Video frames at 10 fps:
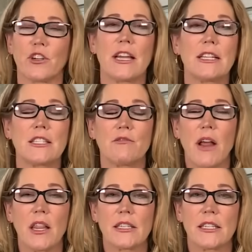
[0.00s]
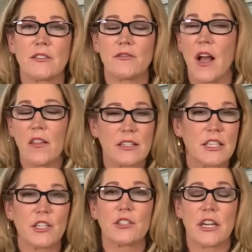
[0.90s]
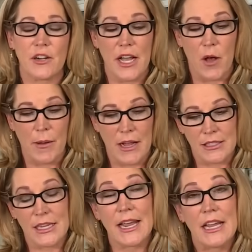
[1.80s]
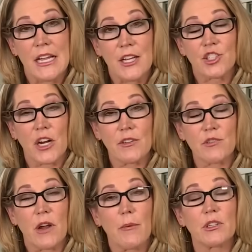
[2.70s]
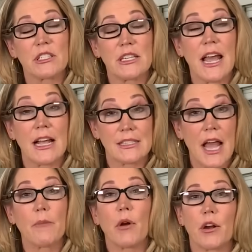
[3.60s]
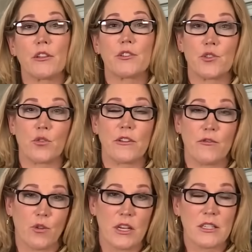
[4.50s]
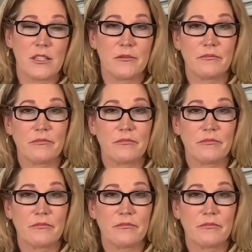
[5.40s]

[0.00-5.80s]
friends, and relatives, volunteers there to help out today. Jarvis Robertson has that part of the story for us.